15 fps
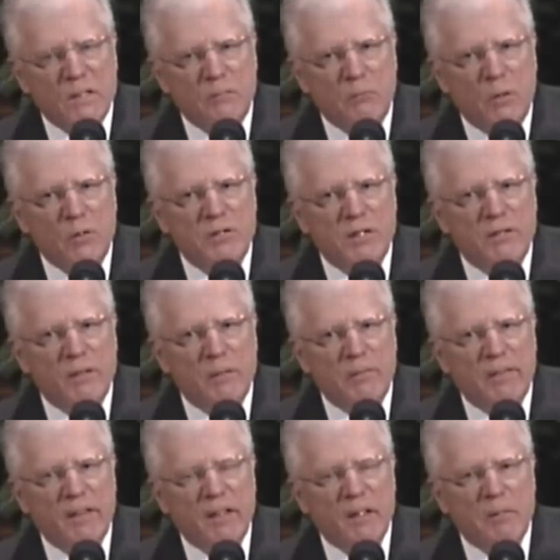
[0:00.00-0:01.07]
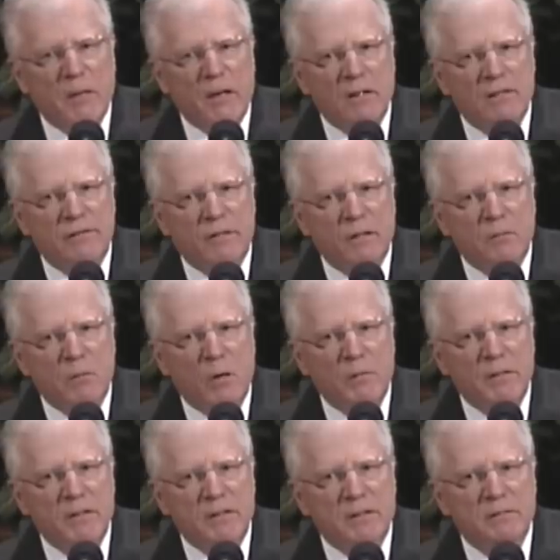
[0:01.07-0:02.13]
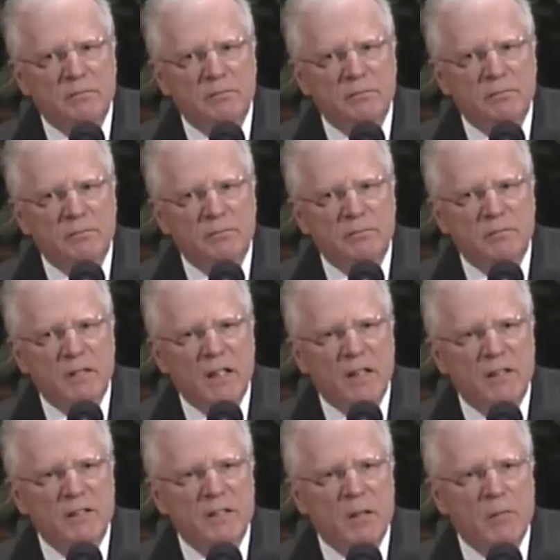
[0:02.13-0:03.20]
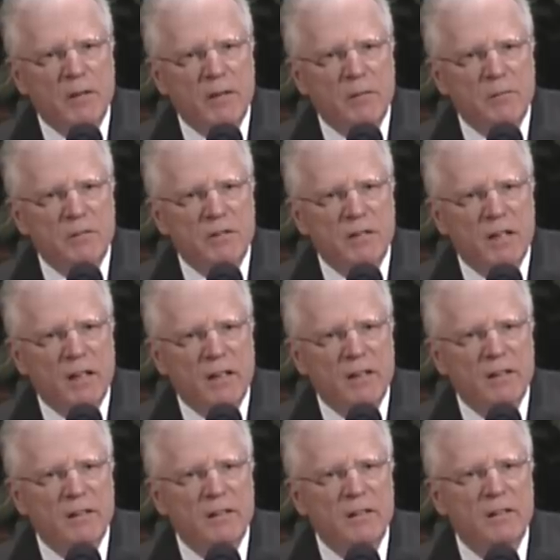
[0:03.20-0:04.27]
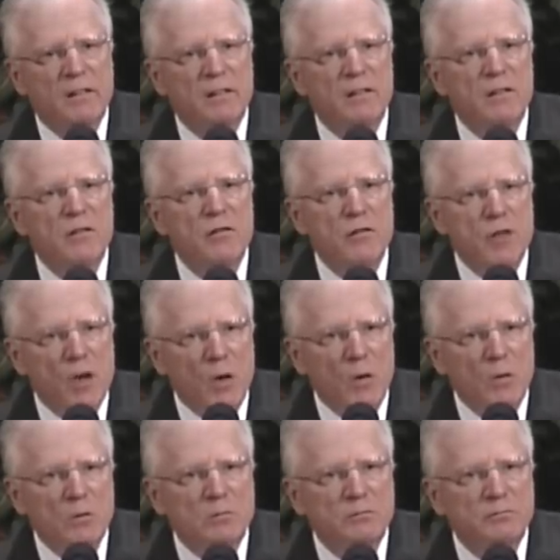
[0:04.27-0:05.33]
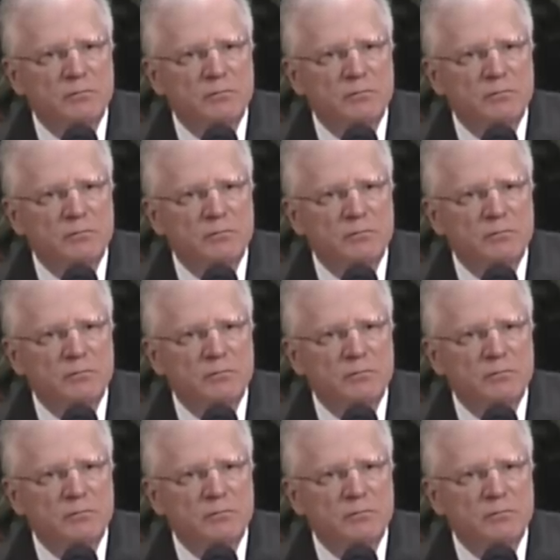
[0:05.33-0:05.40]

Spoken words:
Most of them think about it for a moment, and some of them say no.